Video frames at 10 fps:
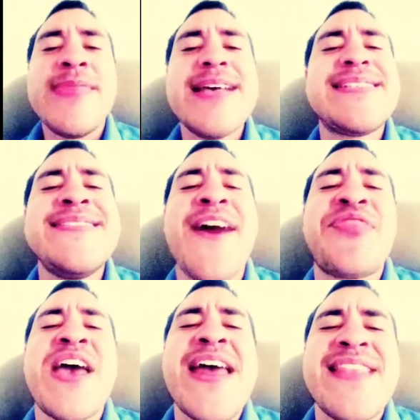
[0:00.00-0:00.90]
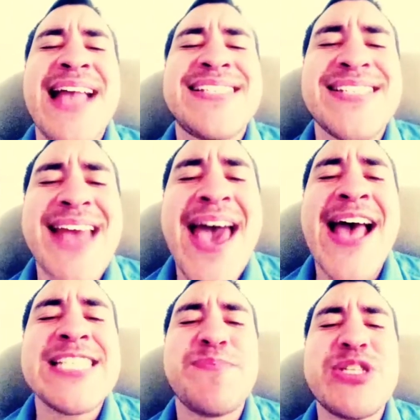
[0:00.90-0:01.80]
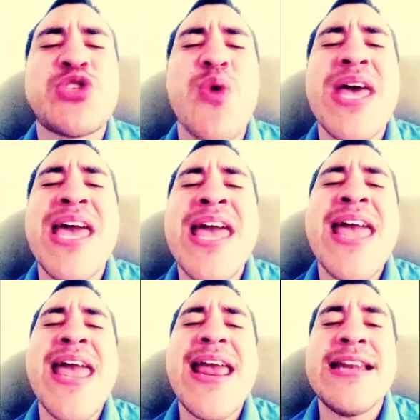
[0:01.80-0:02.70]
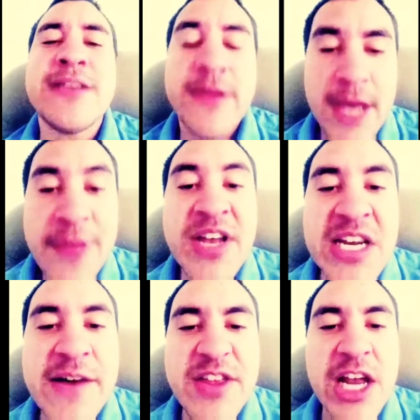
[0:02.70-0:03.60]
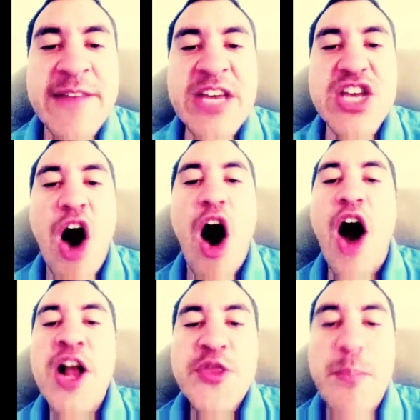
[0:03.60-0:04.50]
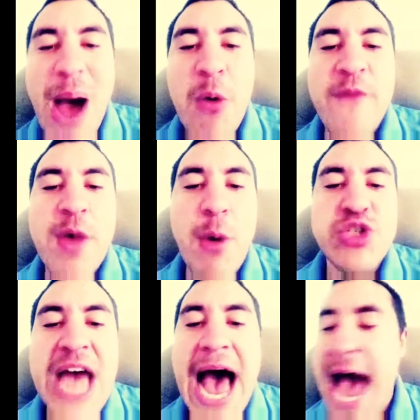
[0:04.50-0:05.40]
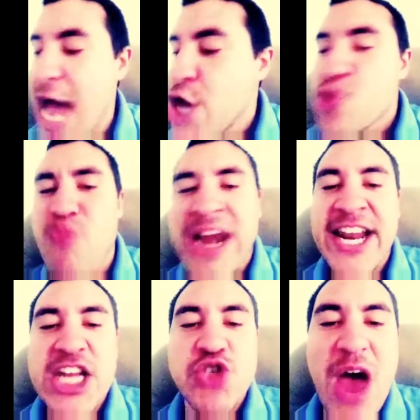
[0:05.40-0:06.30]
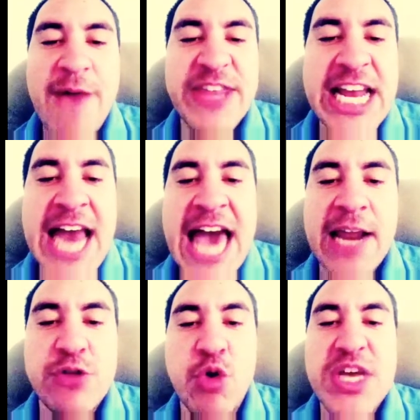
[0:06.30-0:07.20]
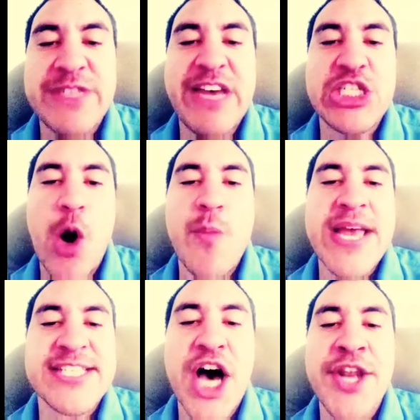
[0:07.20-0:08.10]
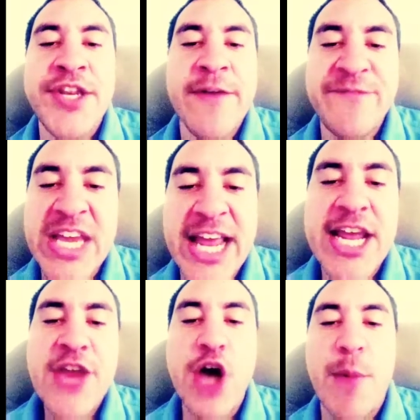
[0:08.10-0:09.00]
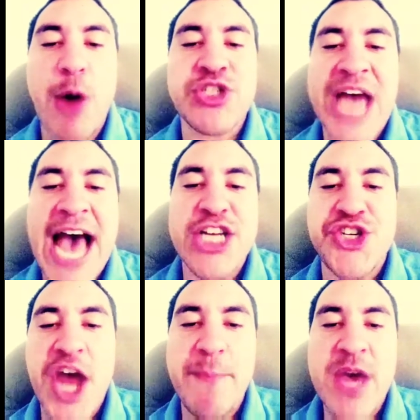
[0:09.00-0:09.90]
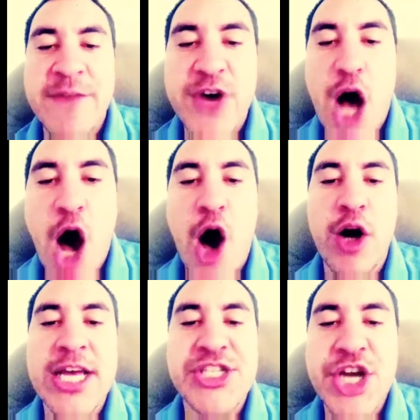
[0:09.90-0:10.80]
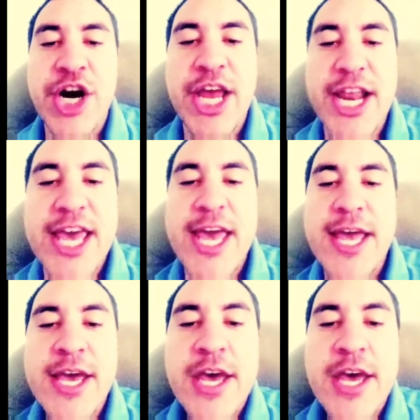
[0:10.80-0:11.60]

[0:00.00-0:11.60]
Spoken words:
There's nothing that stands between the love of the living God, the power of the Most High, reigning in triumph of the Lion of Judah is victorious, undefeated, the Most High champion for all eternity.